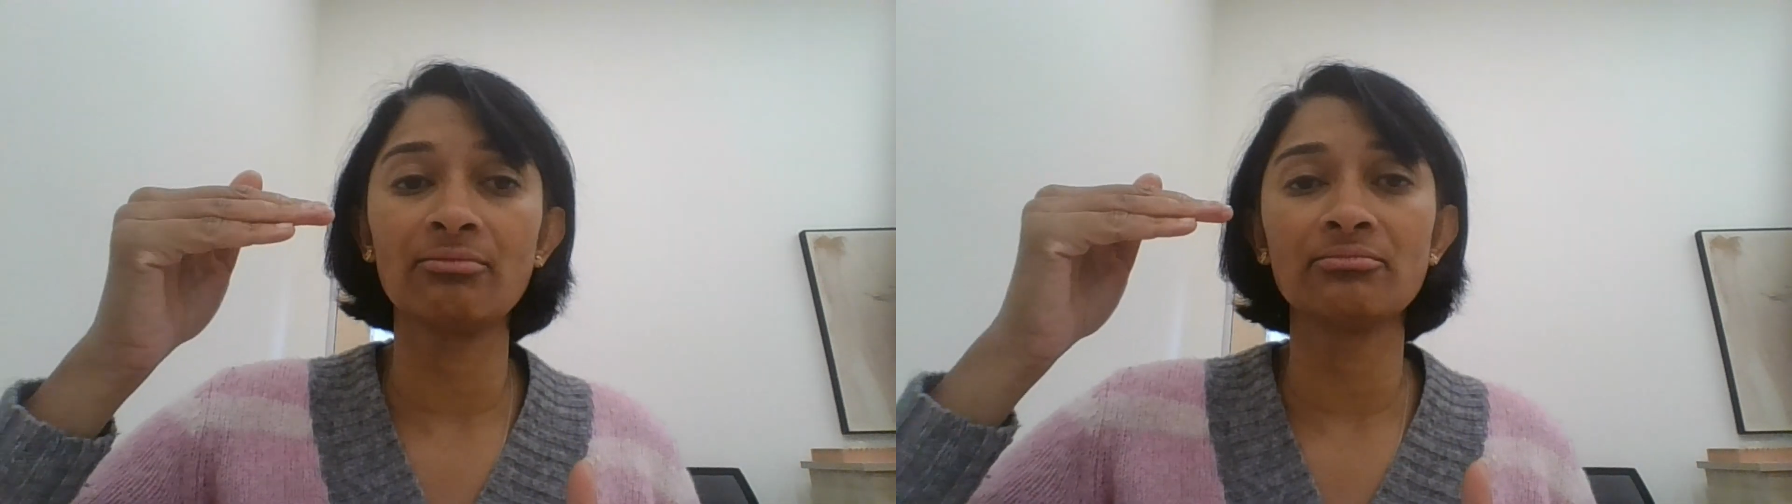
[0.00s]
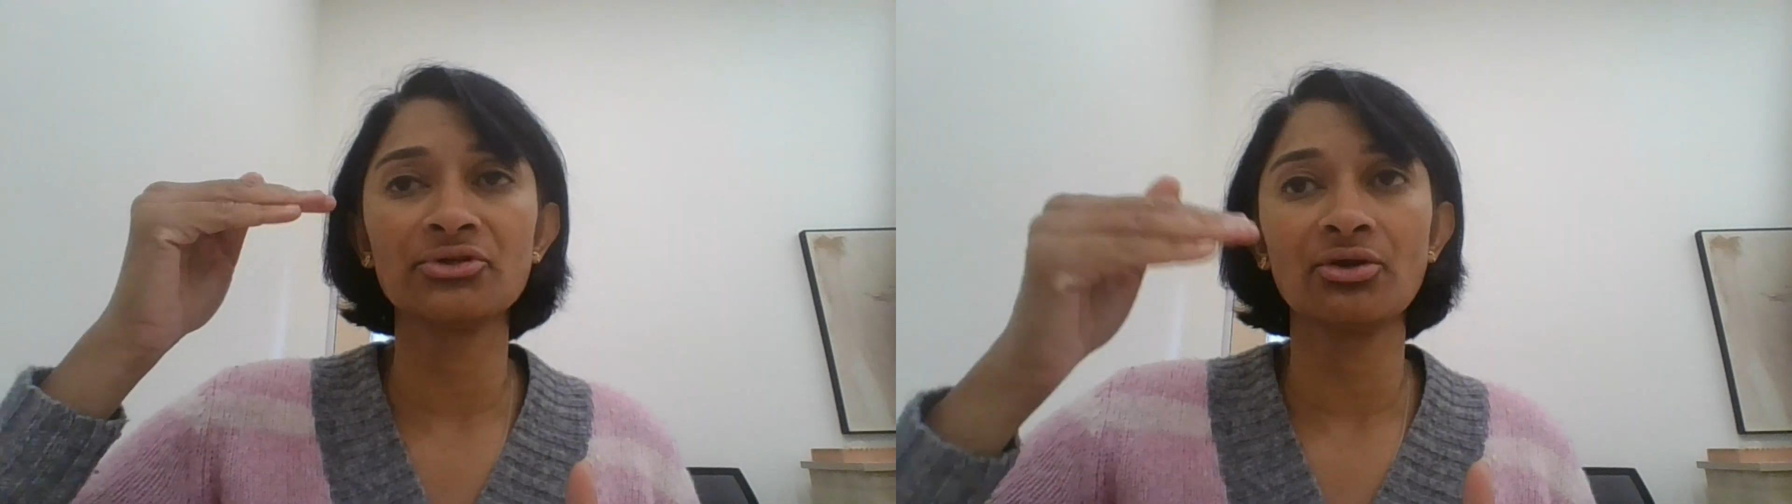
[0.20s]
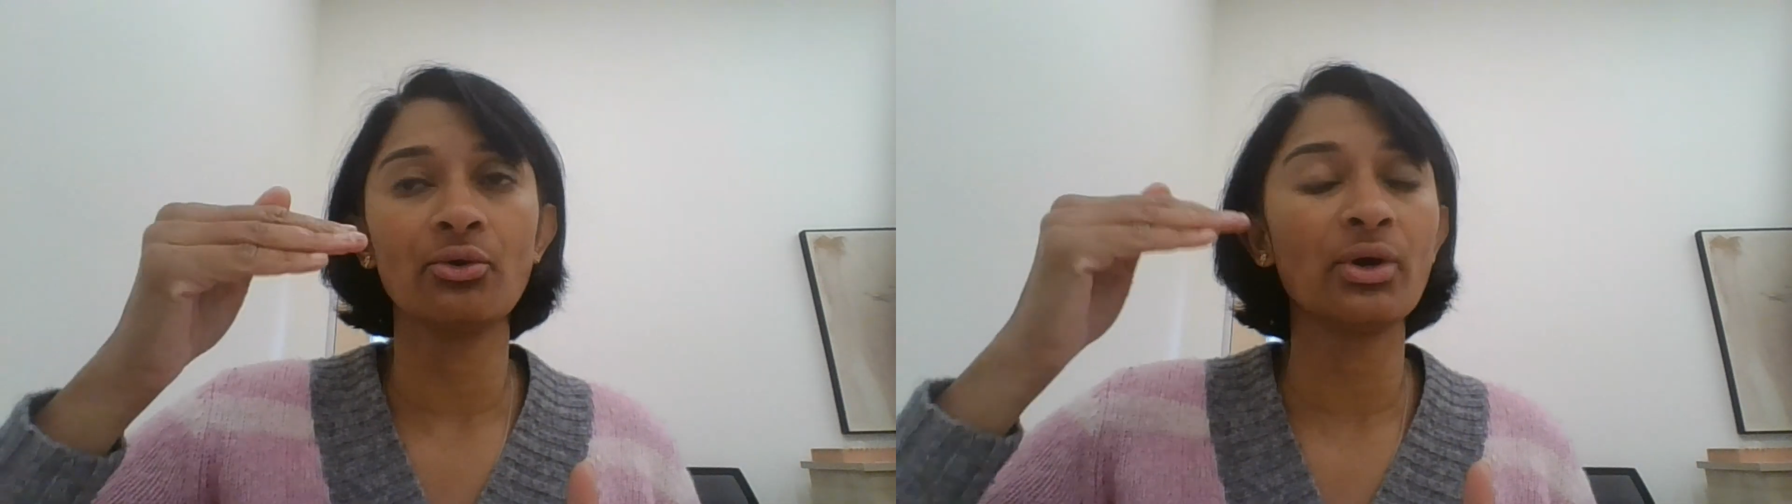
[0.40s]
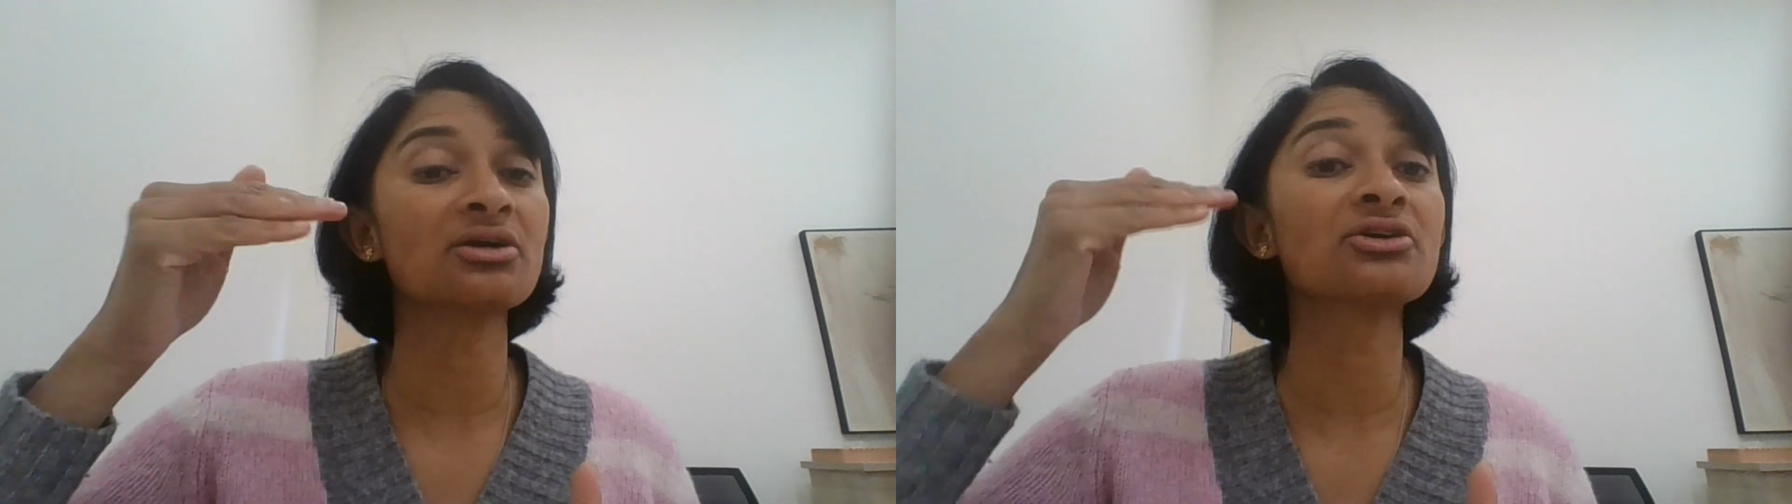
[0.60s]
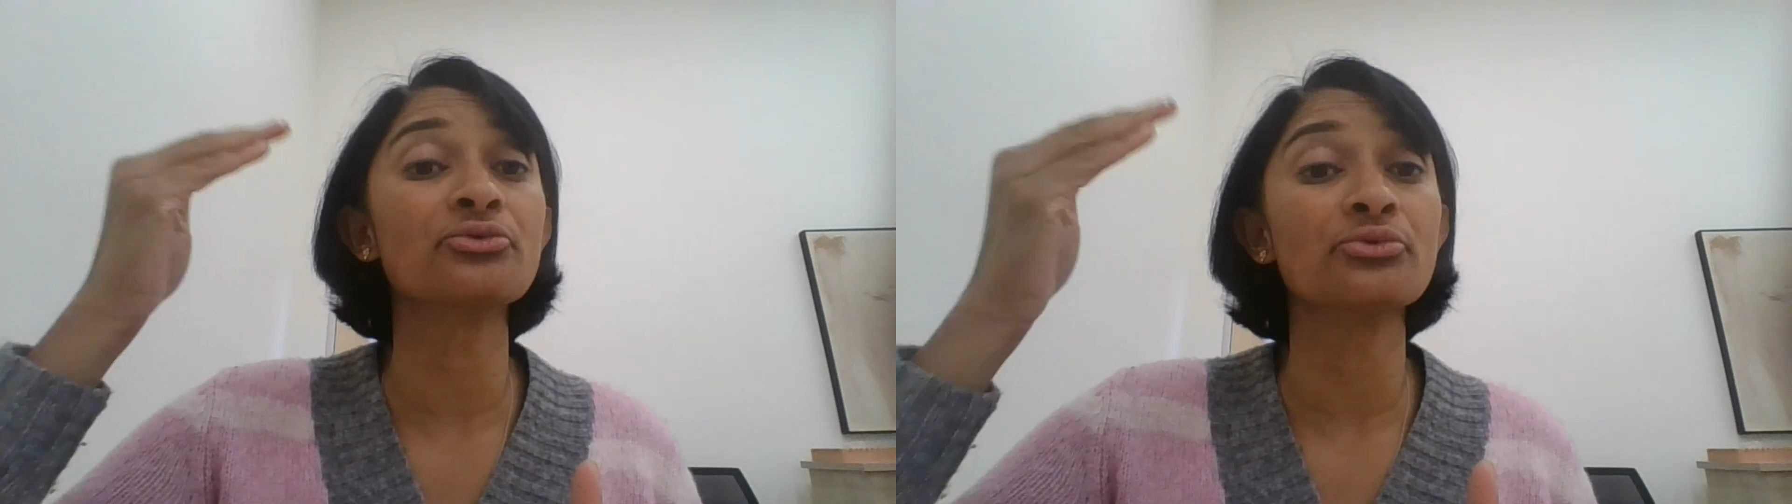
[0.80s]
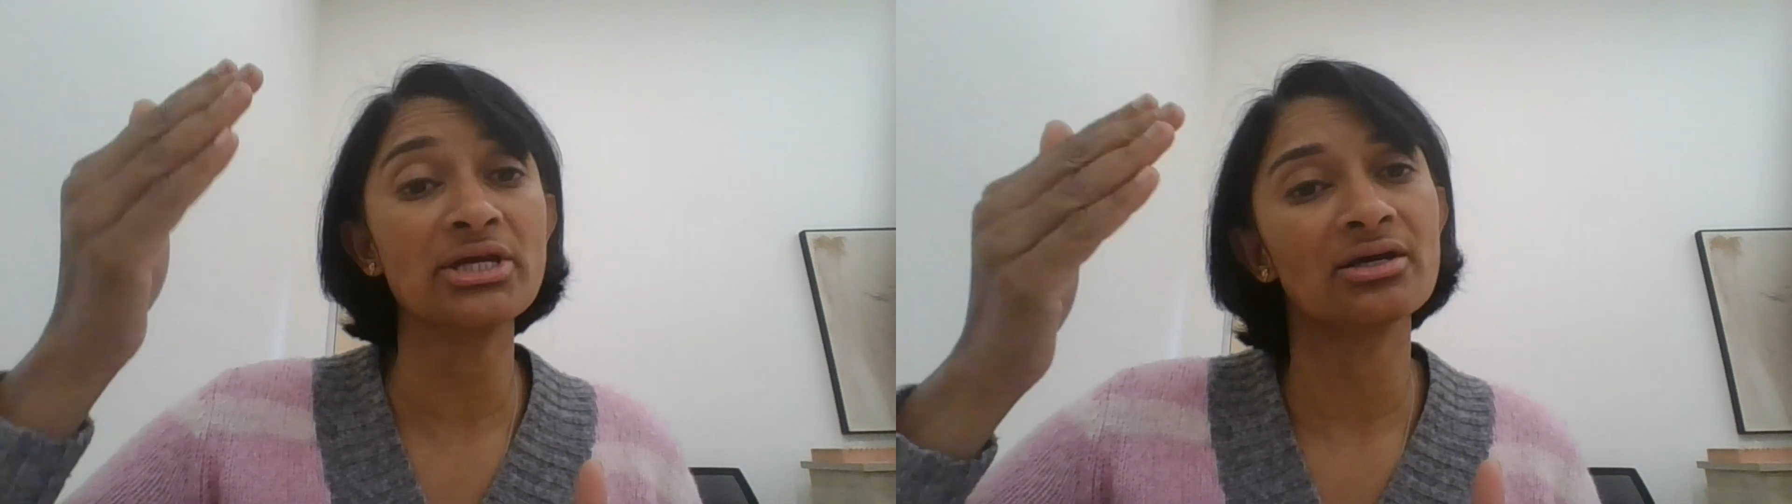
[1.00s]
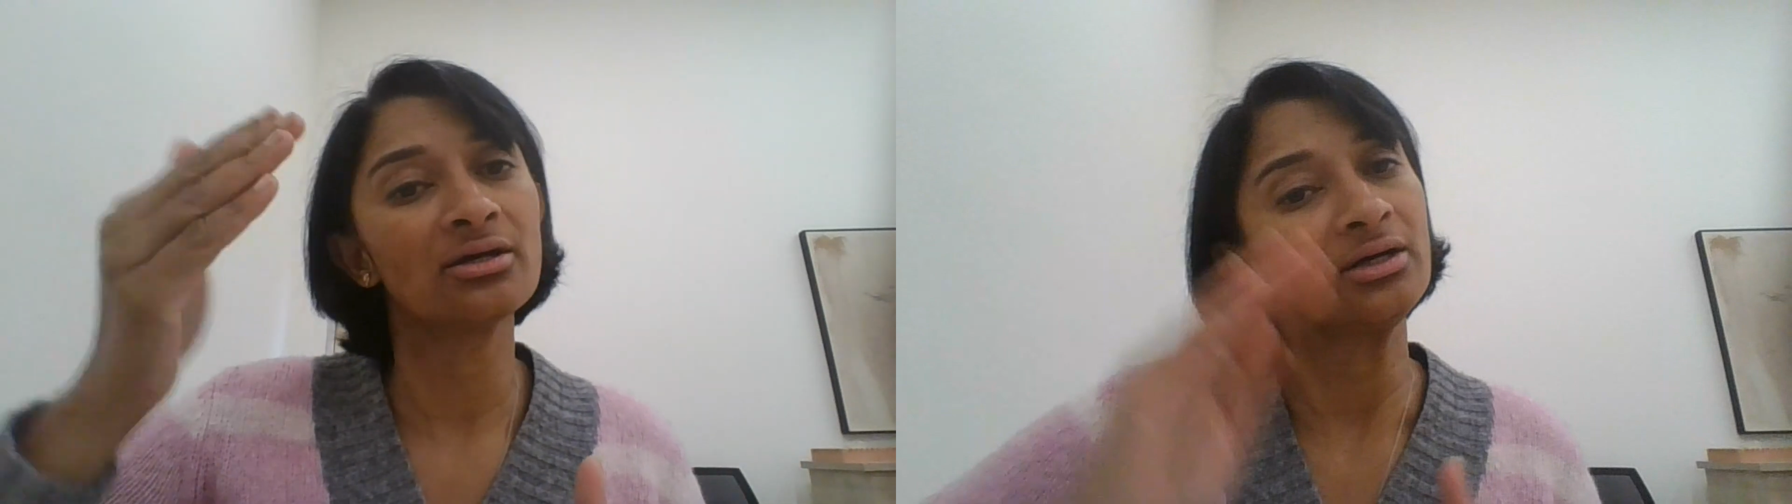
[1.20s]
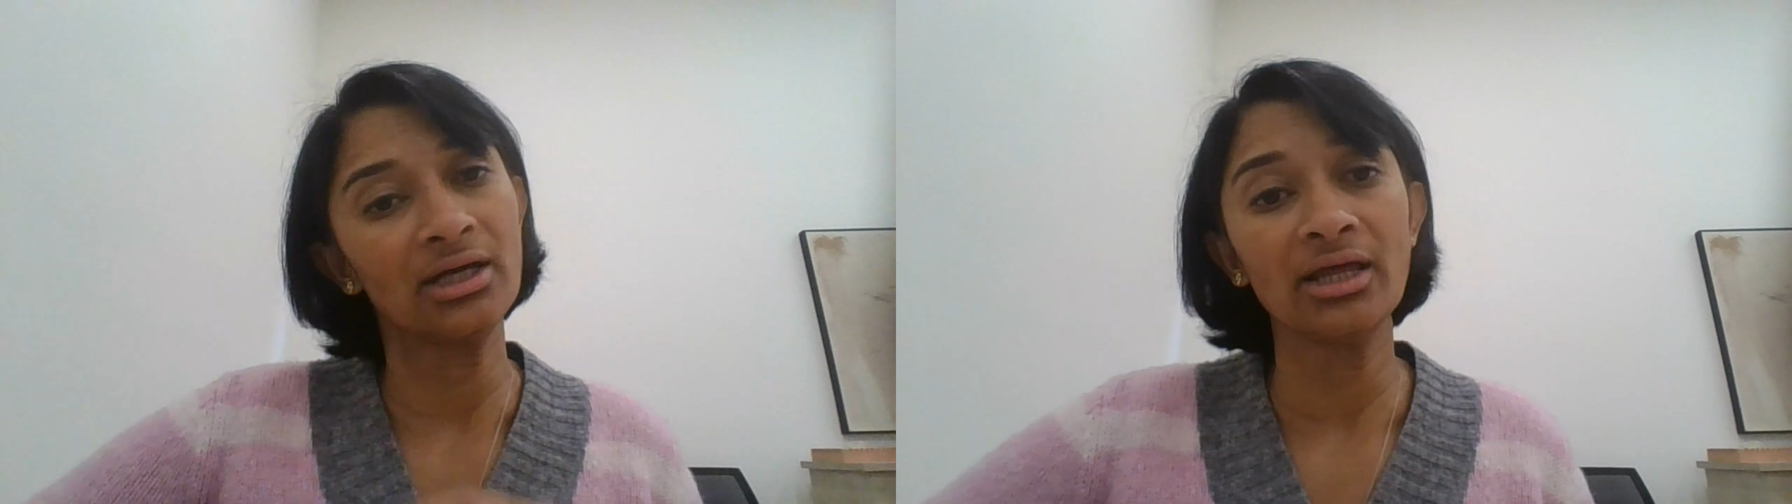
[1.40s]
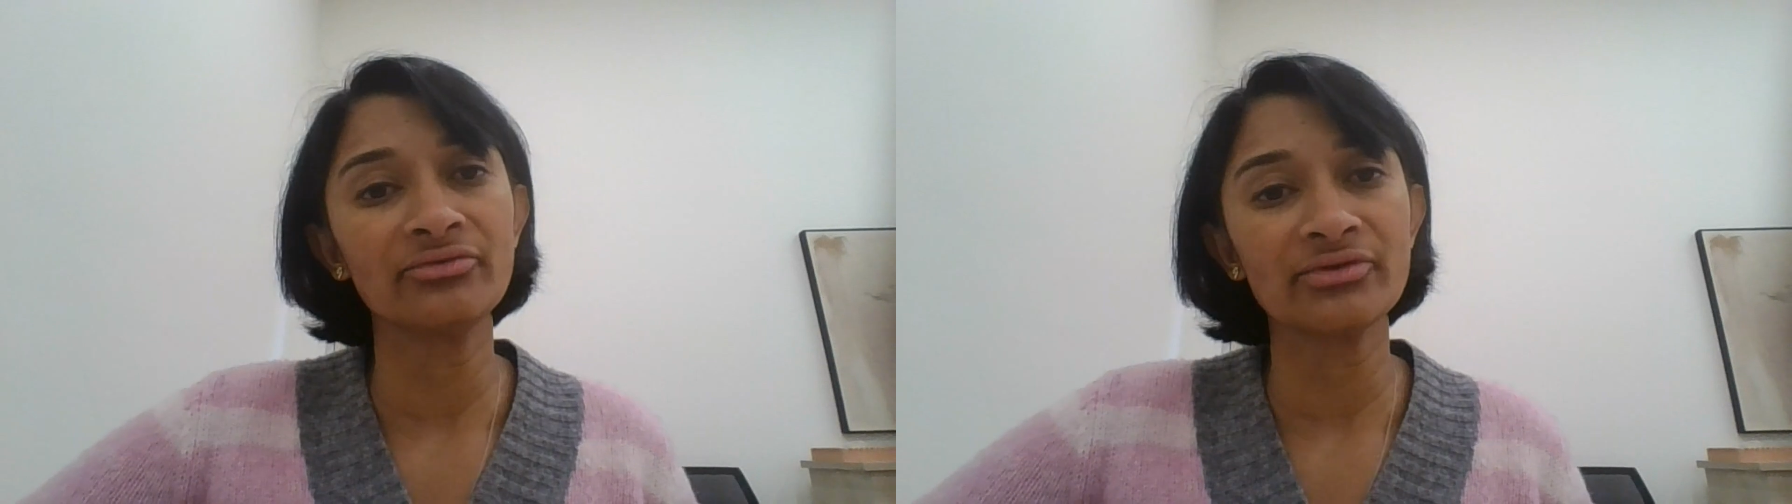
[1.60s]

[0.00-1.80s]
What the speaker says: her career